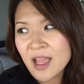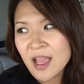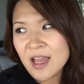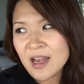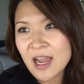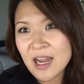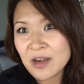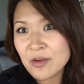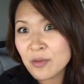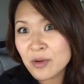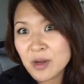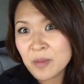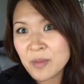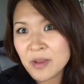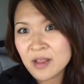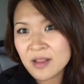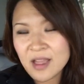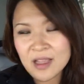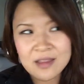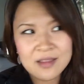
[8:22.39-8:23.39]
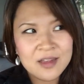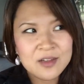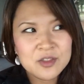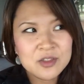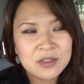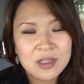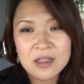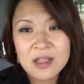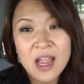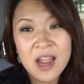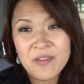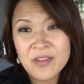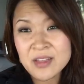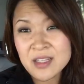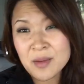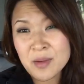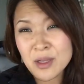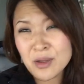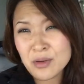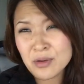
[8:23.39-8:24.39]
And I don't want to be like, there's, every
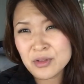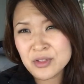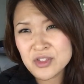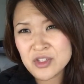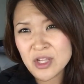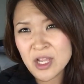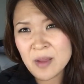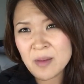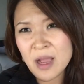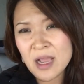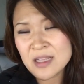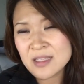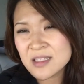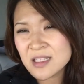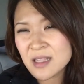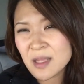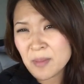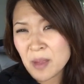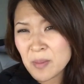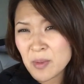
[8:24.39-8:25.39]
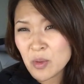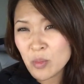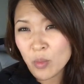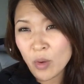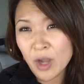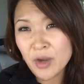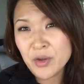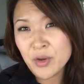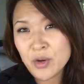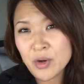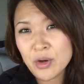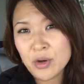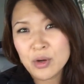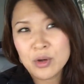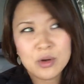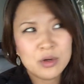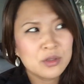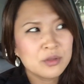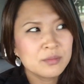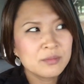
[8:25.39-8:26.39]
time I go to the gym, I see like maybe one girl
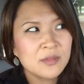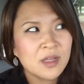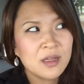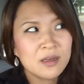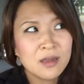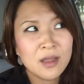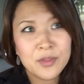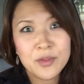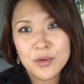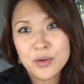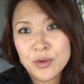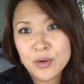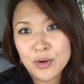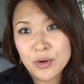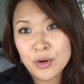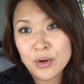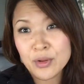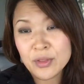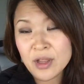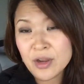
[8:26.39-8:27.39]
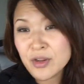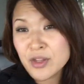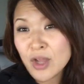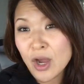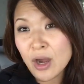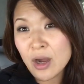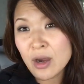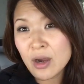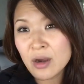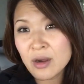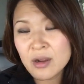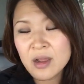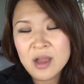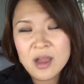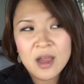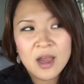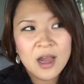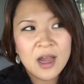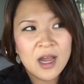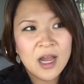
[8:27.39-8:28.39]
or another girl, they're young,
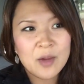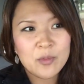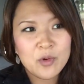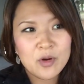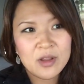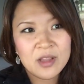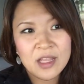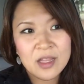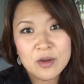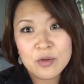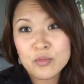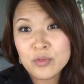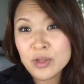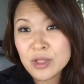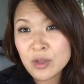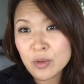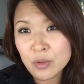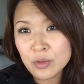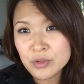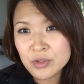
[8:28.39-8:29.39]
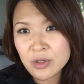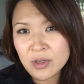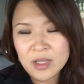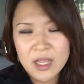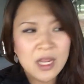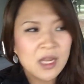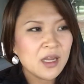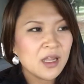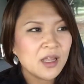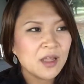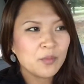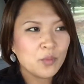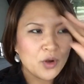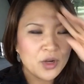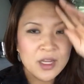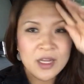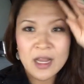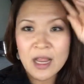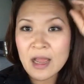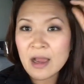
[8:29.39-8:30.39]
or like a really older lady
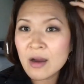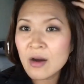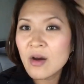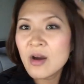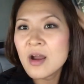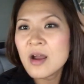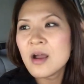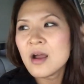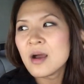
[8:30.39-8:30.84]
working out.